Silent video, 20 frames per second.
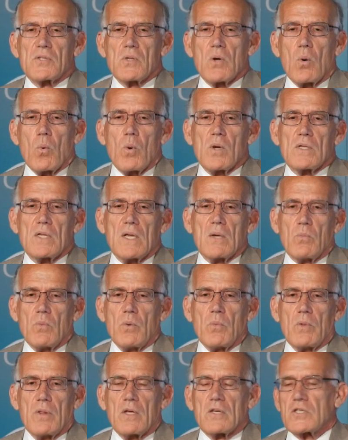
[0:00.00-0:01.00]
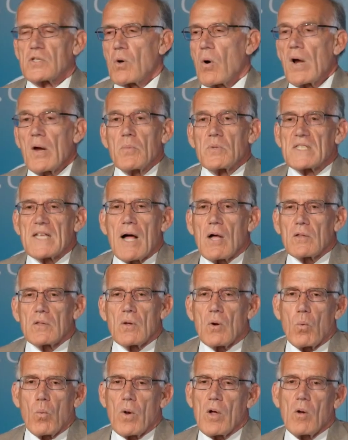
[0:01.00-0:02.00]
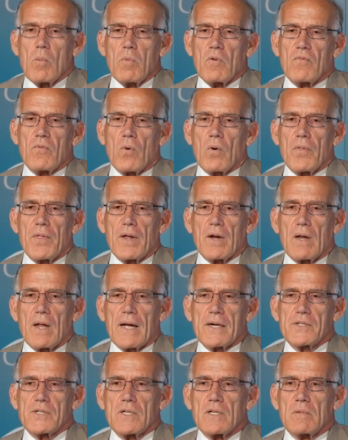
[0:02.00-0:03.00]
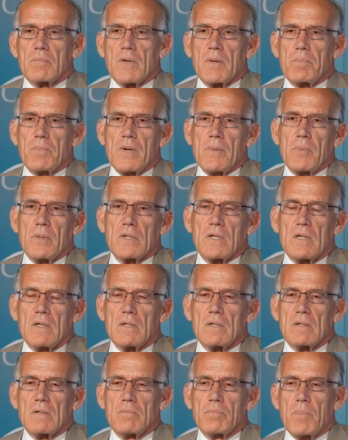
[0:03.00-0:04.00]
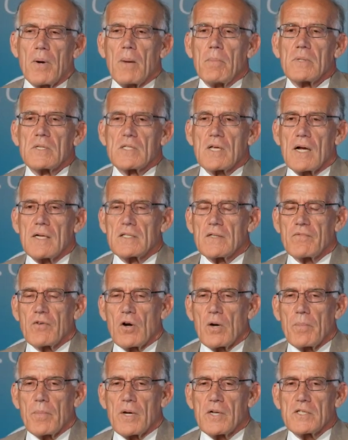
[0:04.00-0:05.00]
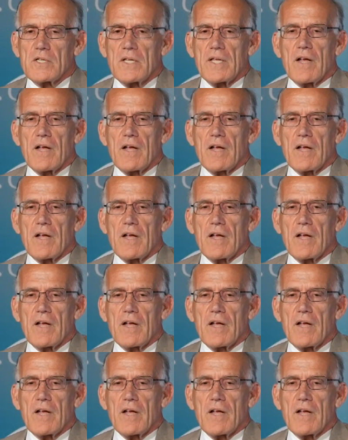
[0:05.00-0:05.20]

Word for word: So it was, it, the story was out there well before the election, but people didn't publicize it very much.